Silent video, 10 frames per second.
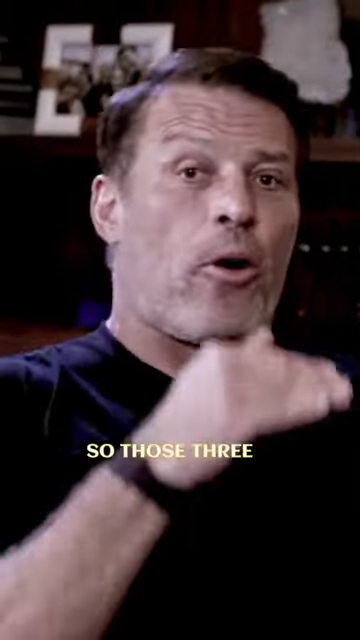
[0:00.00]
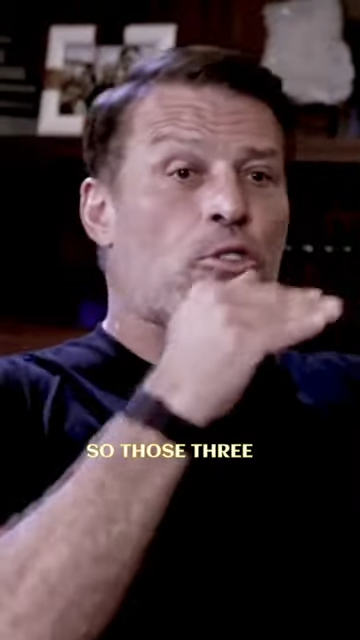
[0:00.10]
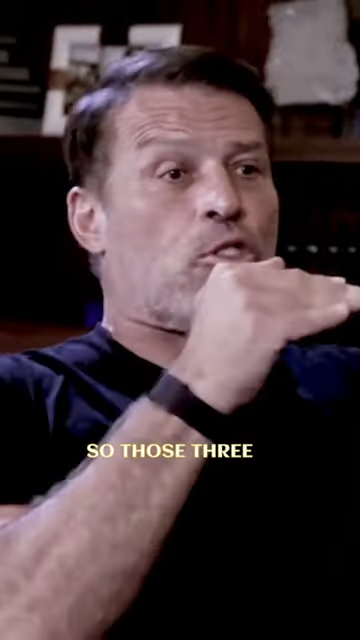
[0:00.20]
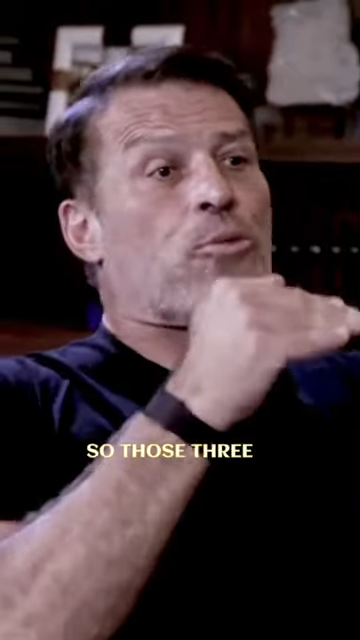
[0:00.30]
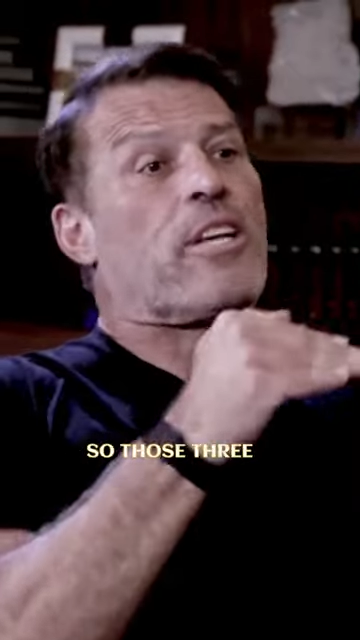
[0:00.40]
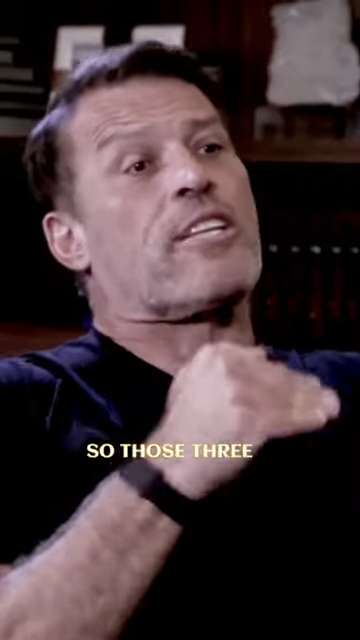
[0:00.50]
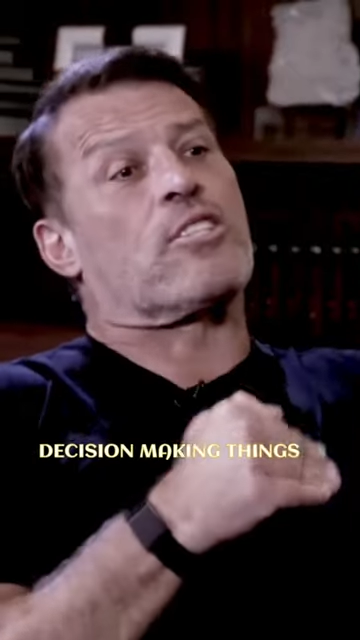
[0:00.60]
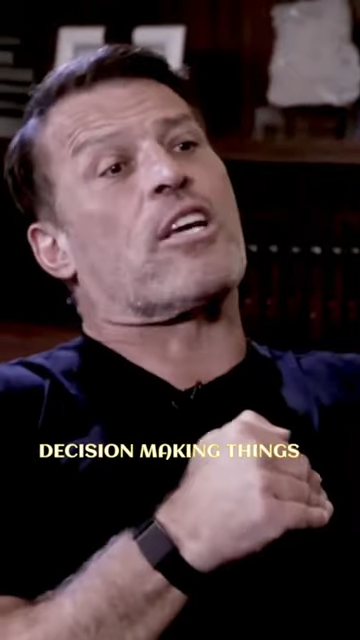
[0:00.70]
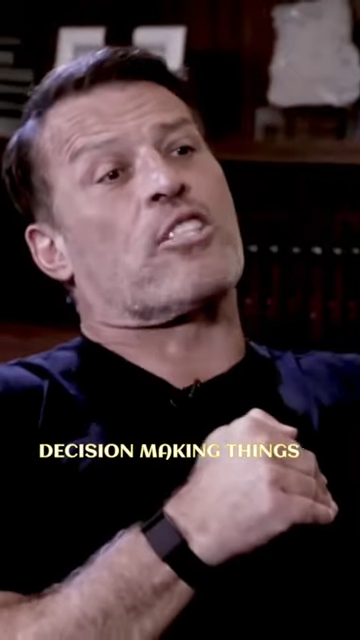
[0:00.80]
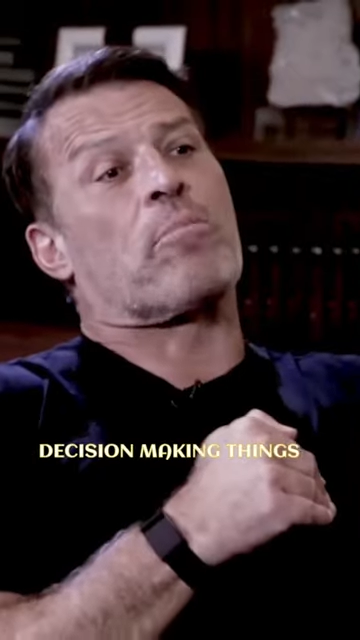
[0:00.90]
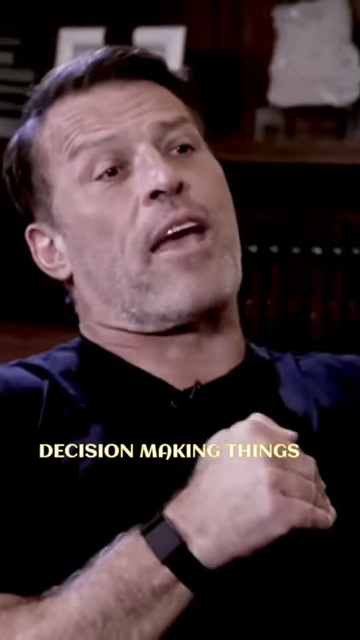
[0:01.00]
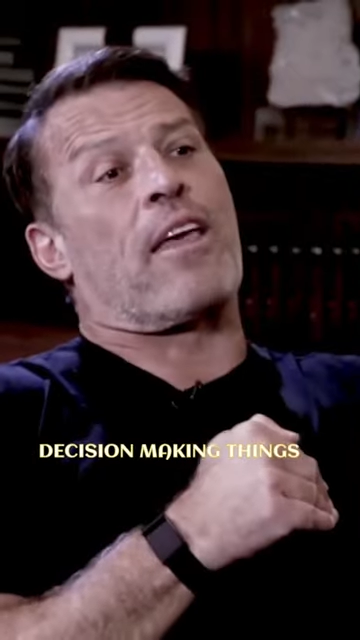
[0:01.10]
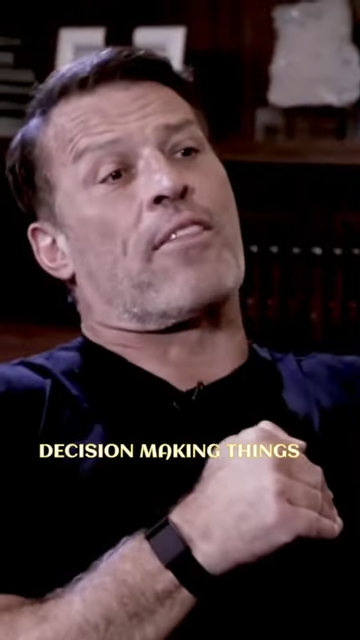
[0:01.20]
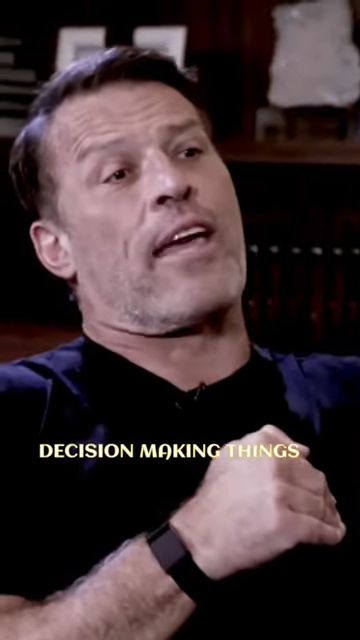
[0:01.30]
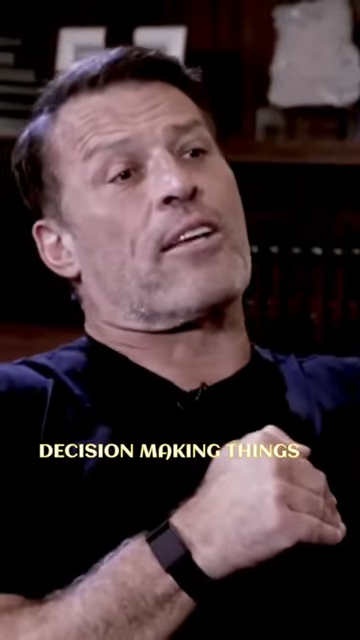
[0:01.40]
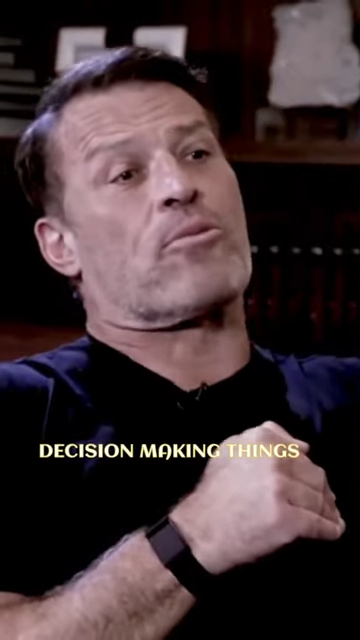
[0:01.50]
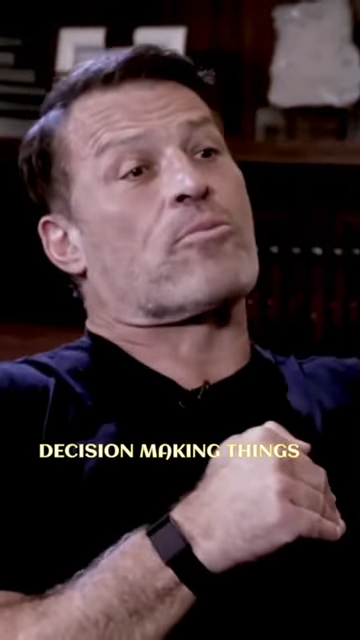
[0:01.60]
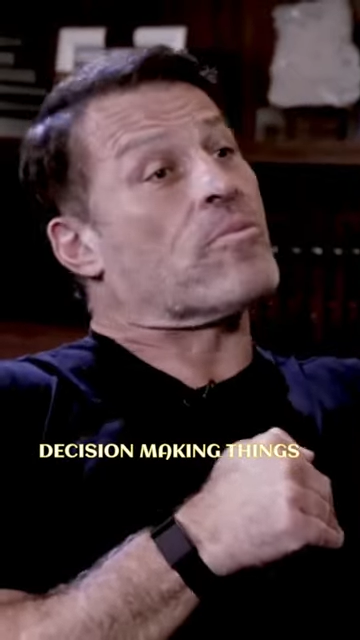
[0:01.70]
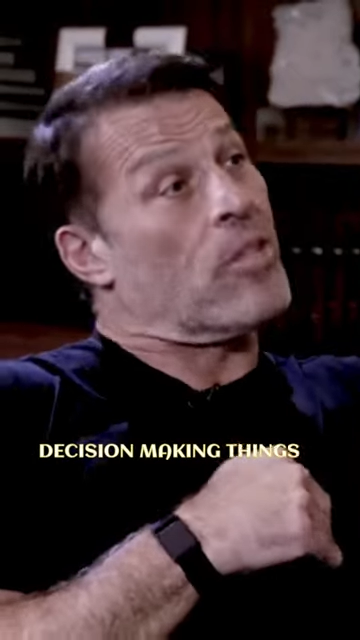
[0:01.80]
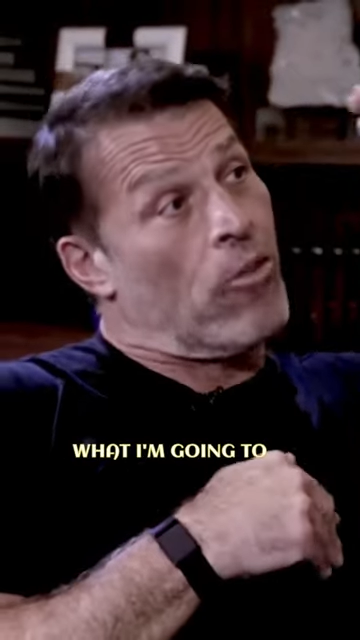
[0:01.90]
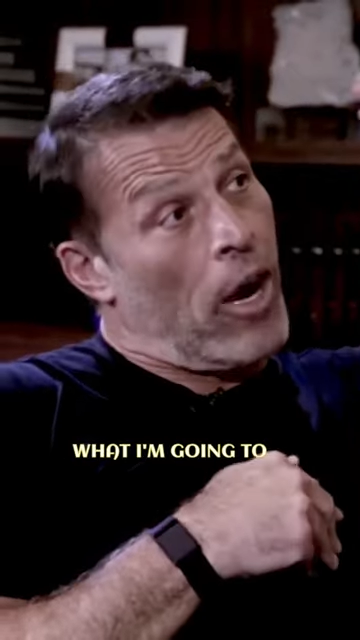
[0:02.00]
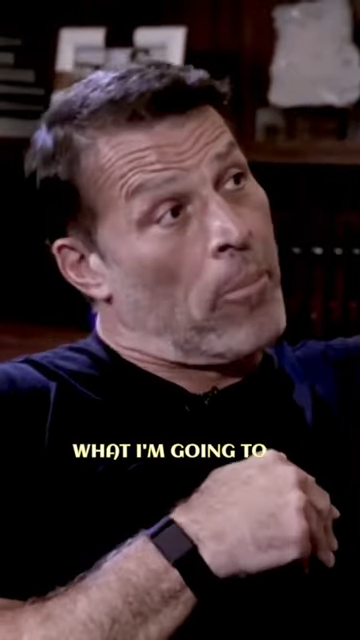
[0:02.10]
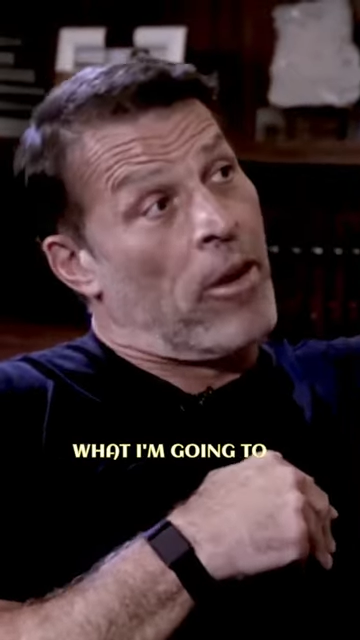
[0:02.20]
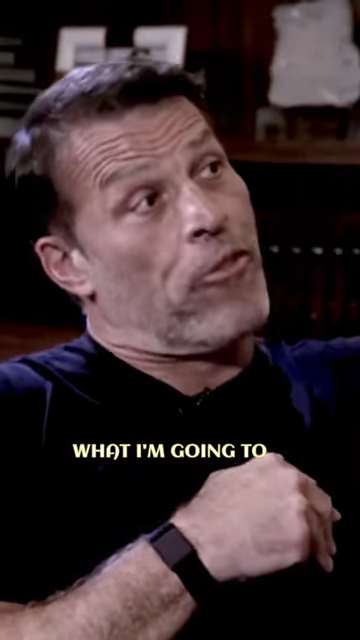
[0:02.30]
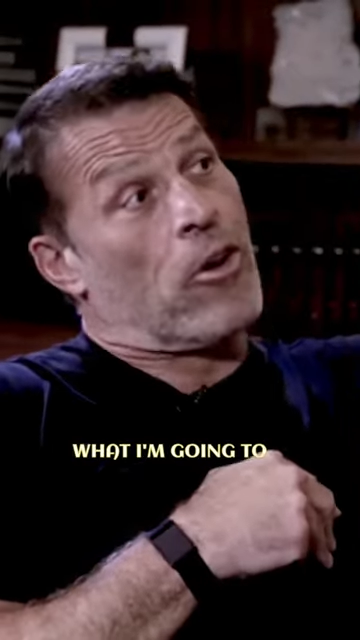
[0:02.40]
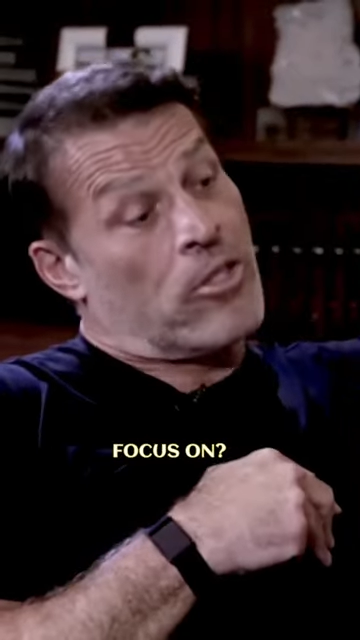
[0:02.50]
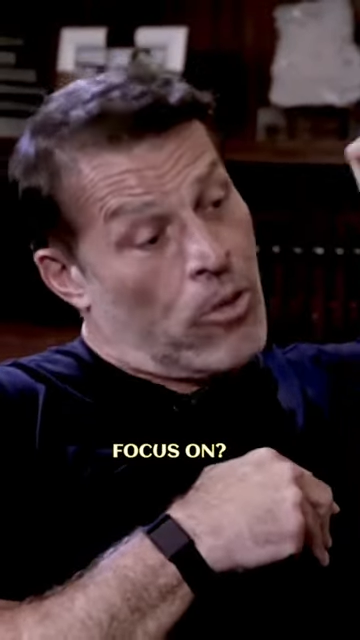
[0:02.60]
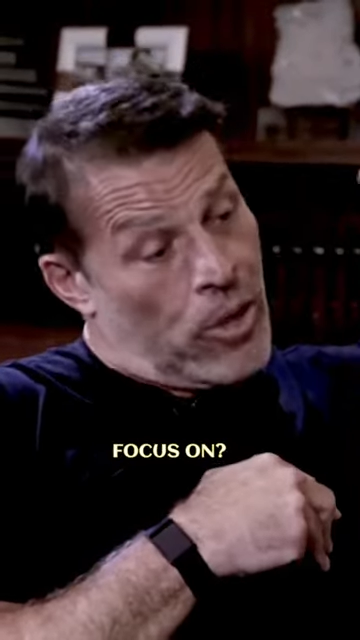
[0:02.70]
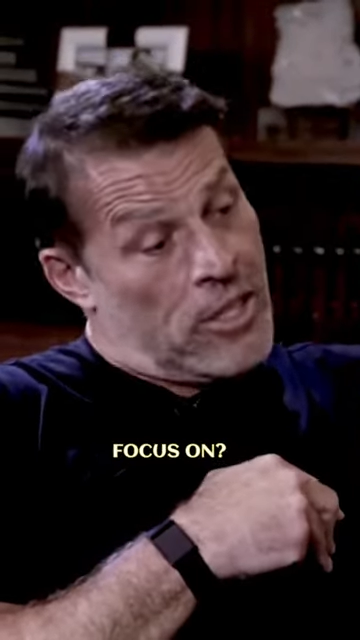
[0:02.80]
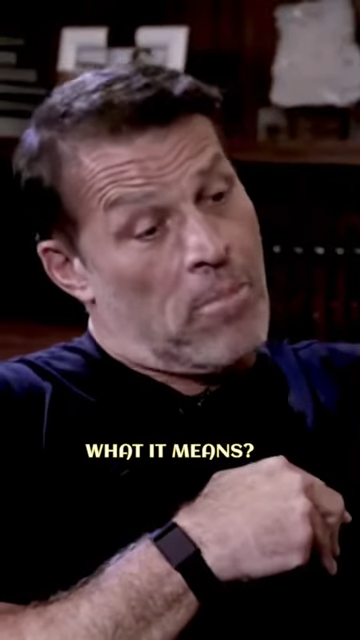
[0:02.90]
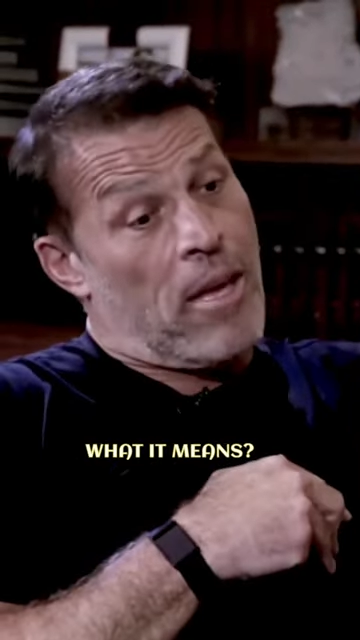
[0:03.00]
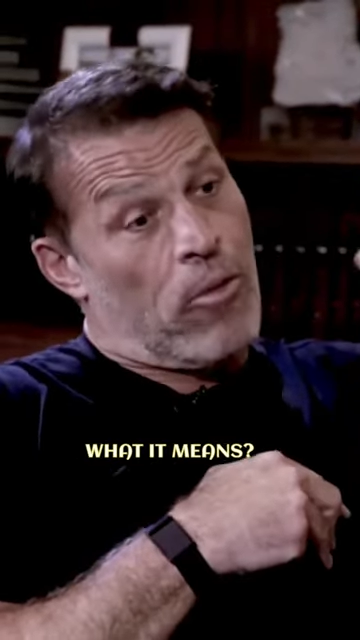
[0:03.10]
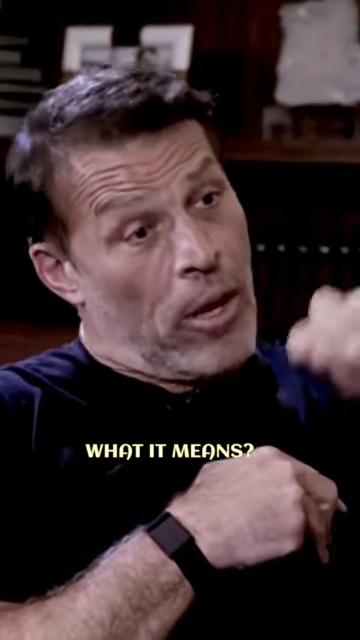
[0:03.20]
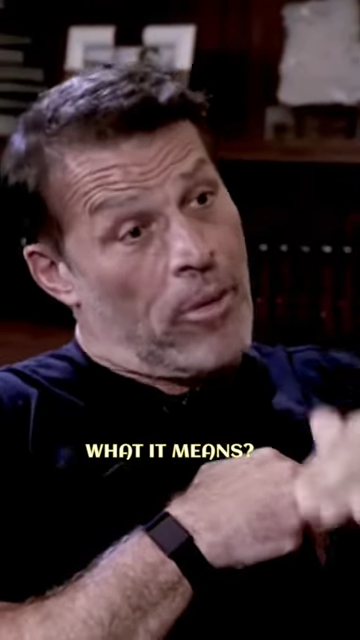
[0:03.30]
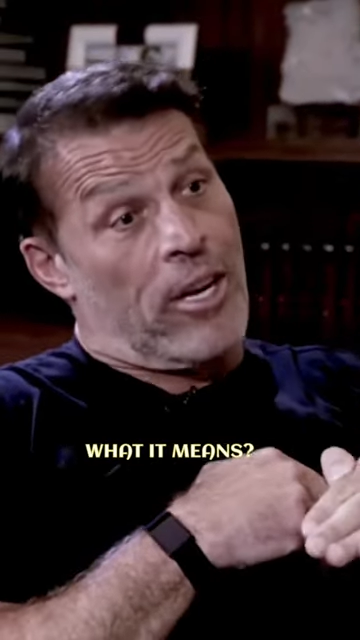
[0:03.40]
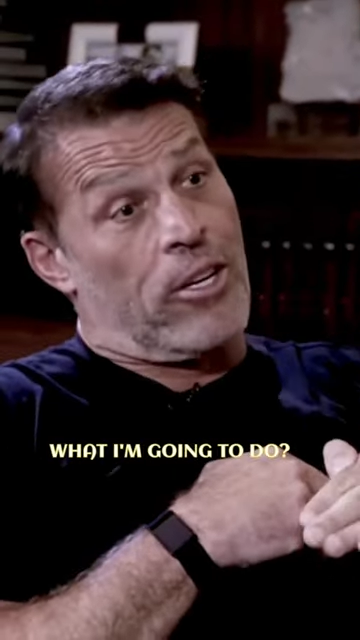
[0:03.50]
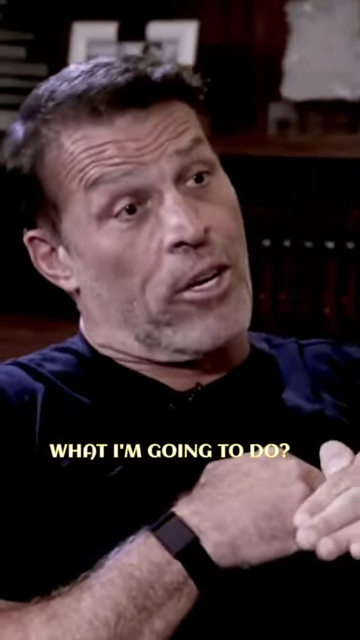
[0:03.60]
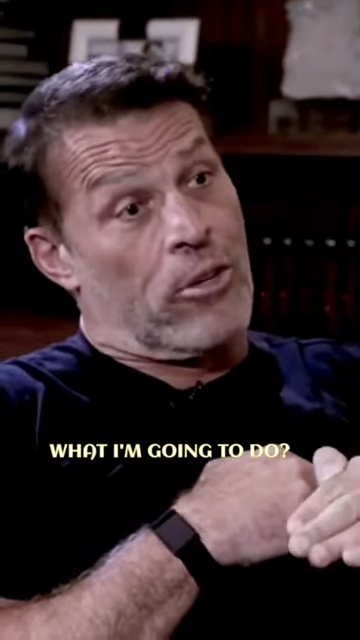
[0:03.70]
those three decision-making things, you know, what I'm gonna focus on, what does it mean, what I'm gonna